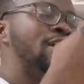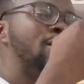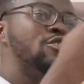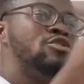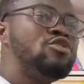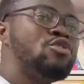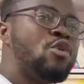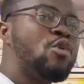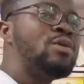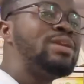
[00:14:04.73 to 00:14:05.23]

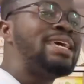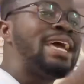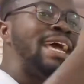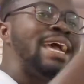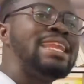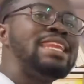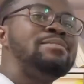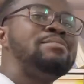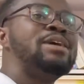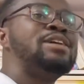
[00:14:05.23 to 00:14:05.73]
know the
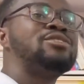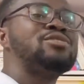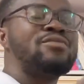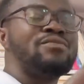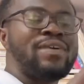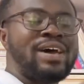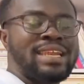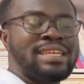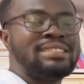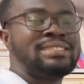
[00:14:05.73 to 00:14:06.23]
element of
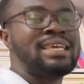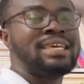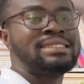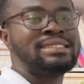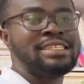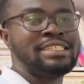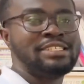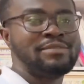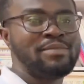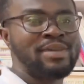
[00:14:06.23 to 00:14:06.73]
financial
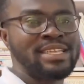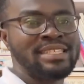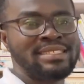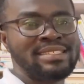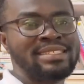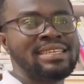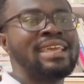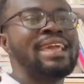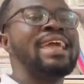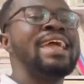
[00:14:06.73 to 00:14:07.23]
statements
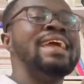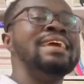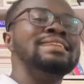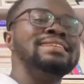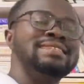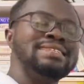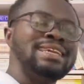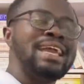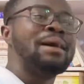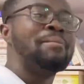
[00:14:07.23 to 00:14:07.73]
and
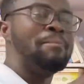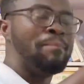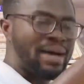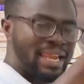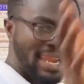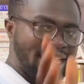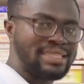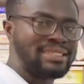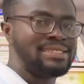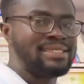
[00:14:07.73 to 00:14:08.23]
their
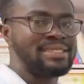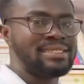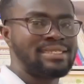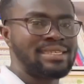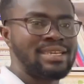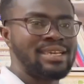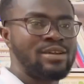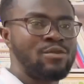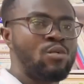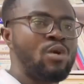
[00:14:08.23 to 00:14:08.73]
balances.
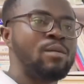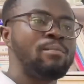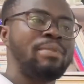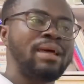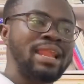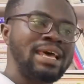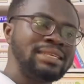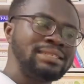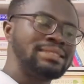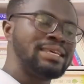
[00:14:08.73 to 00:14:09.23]
What
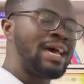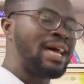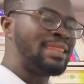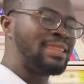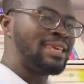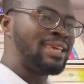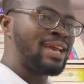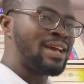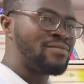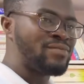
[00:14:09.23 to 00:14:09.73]
balance are
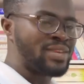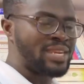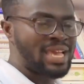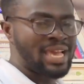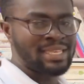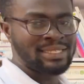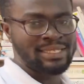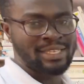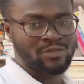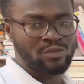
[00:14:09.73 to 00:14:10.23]
they having?
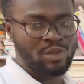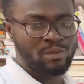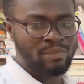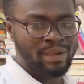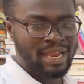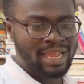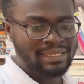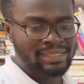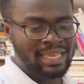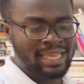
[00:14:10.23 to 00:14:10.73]
Asset. What
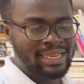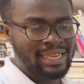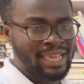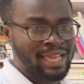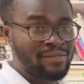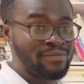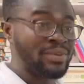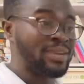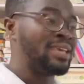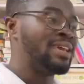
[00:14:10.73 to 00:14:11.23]
balance are they
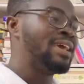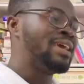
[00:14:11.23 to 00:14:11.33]
having?